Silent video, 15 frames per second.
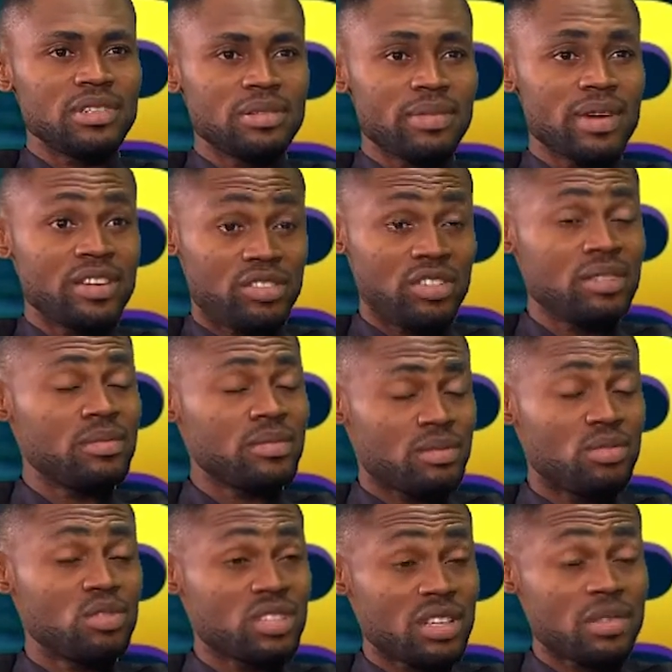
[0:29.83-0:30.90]
my dreams,
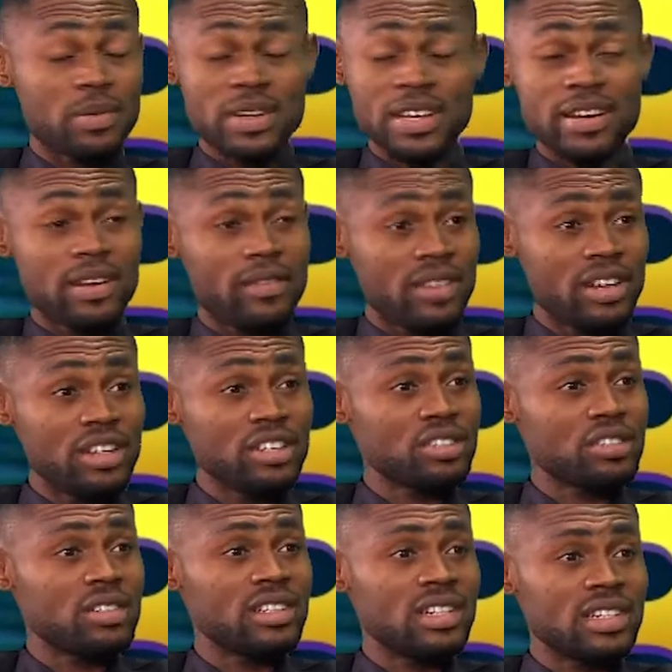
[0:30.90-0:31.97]
most especially
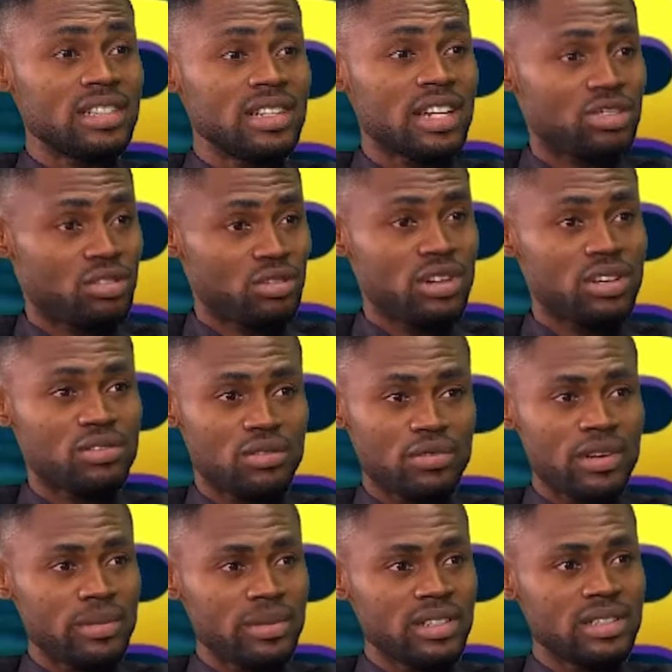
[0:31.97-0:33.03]
revelation, and I should go into
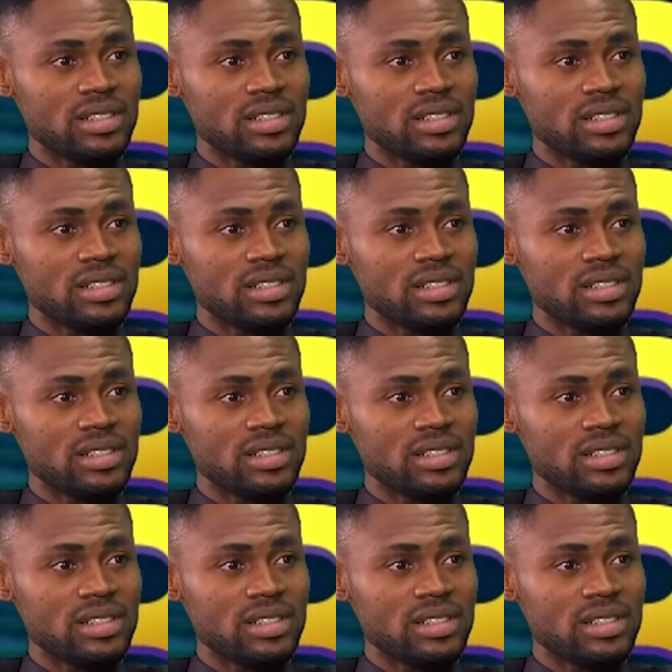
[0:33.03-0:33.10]
farming.